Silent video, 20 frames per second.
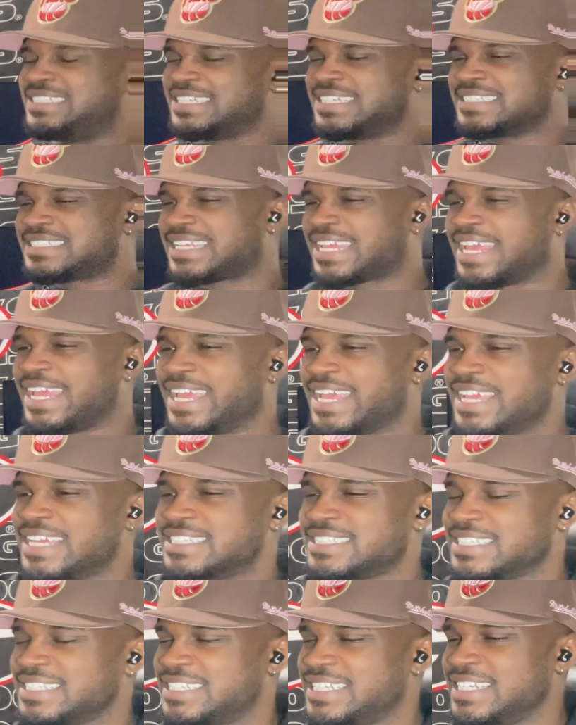this his?
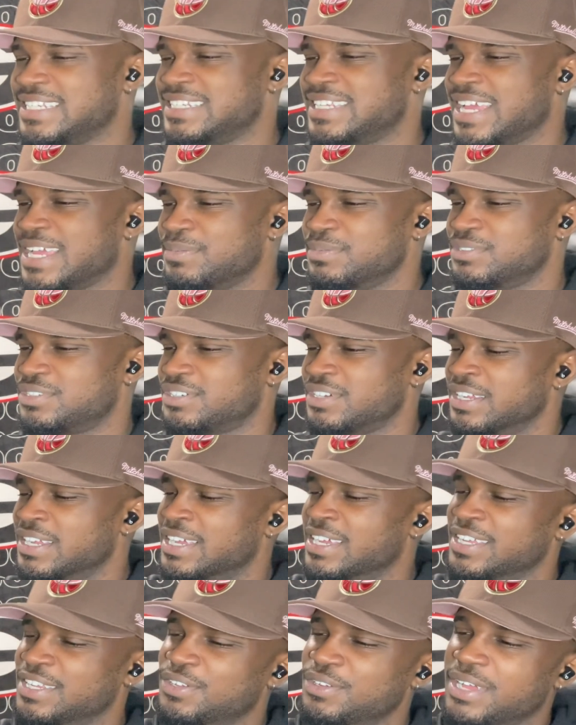Is he Damon?
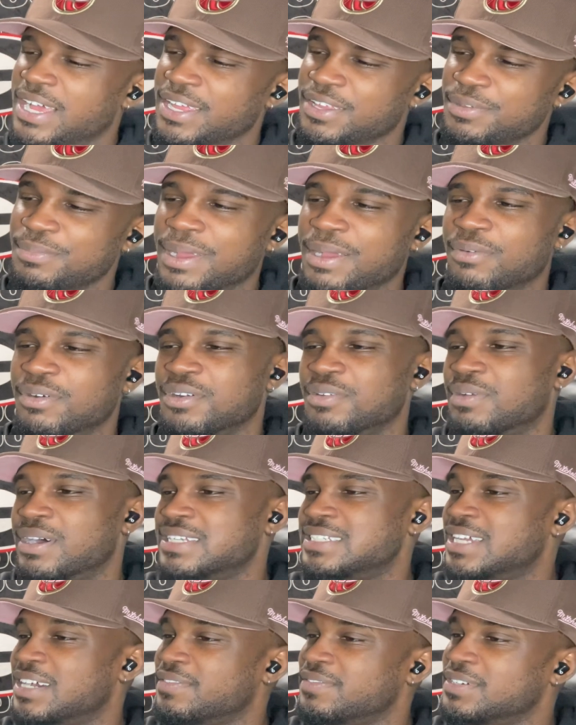You might want to
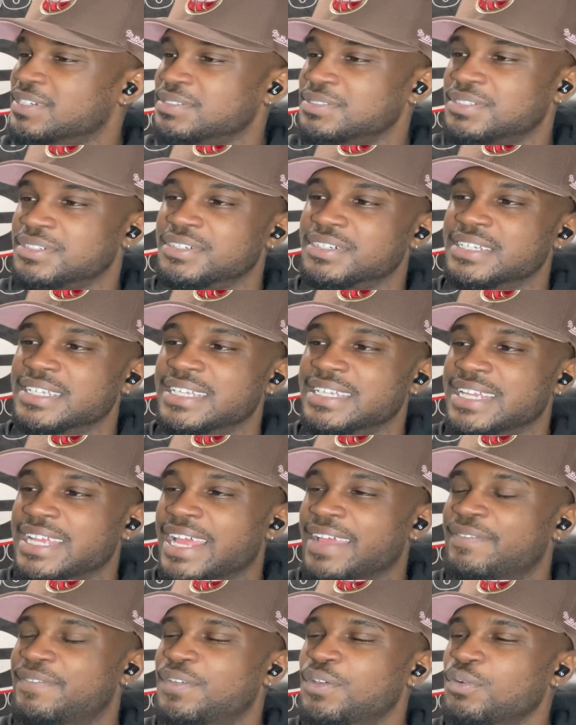watch out for him, shorty.
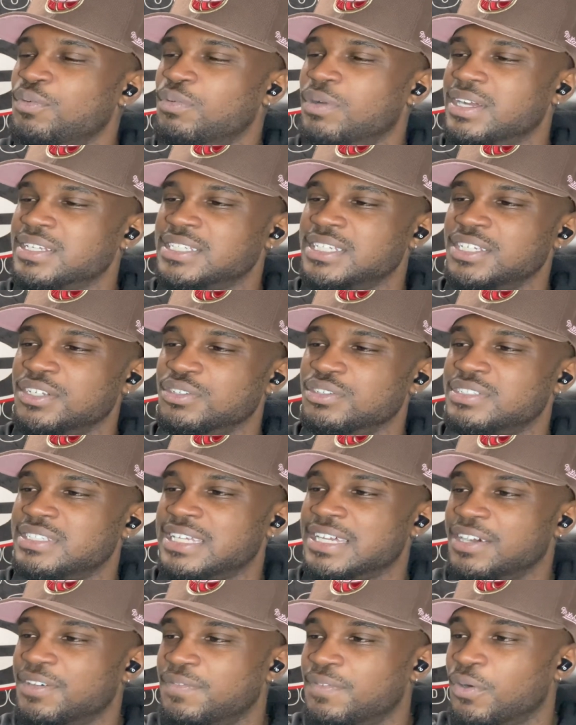If you watching
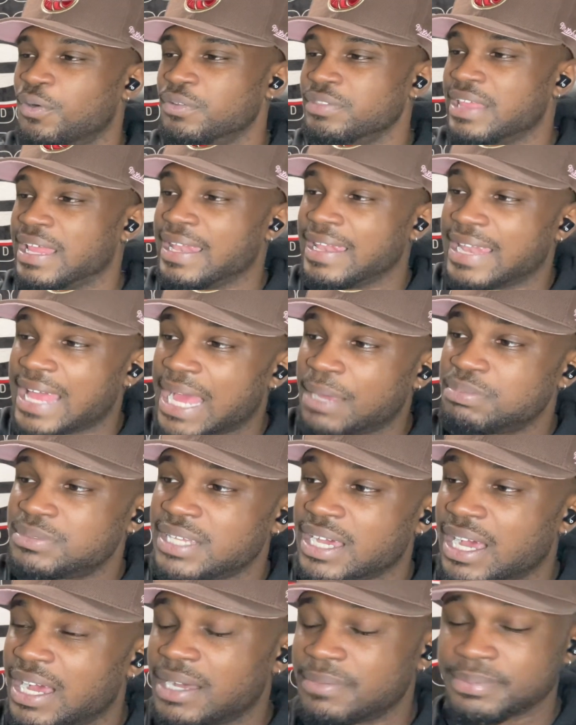yourself on the
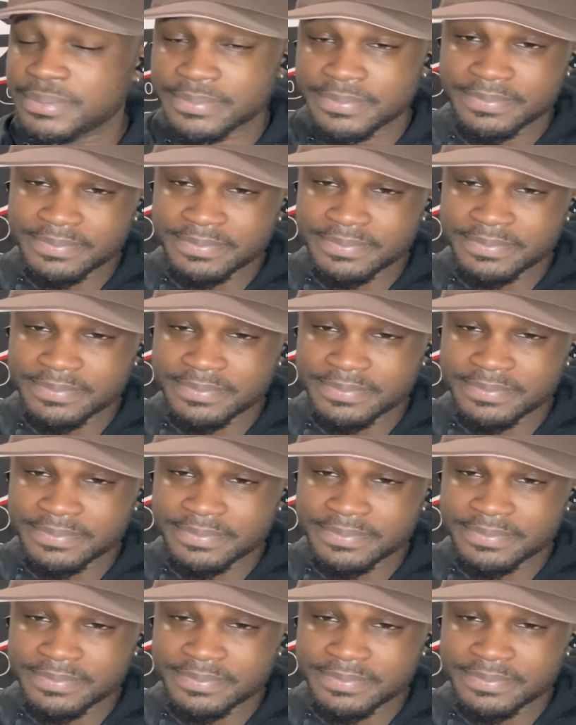laptop,